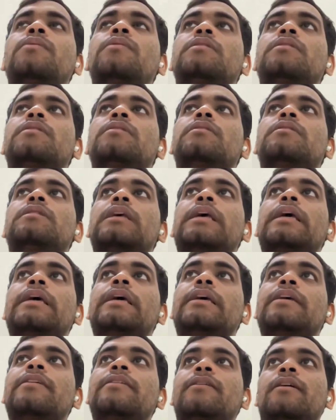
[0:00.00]
would
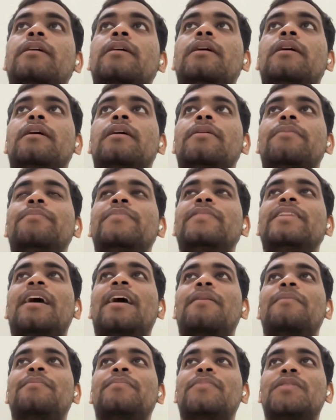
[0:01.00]
say,
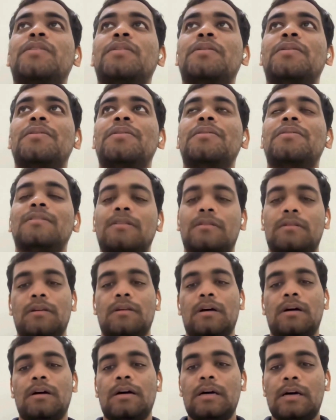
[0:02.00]
So
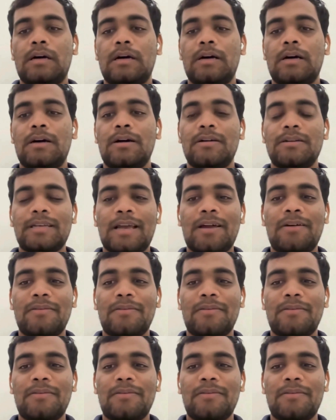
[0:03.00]
I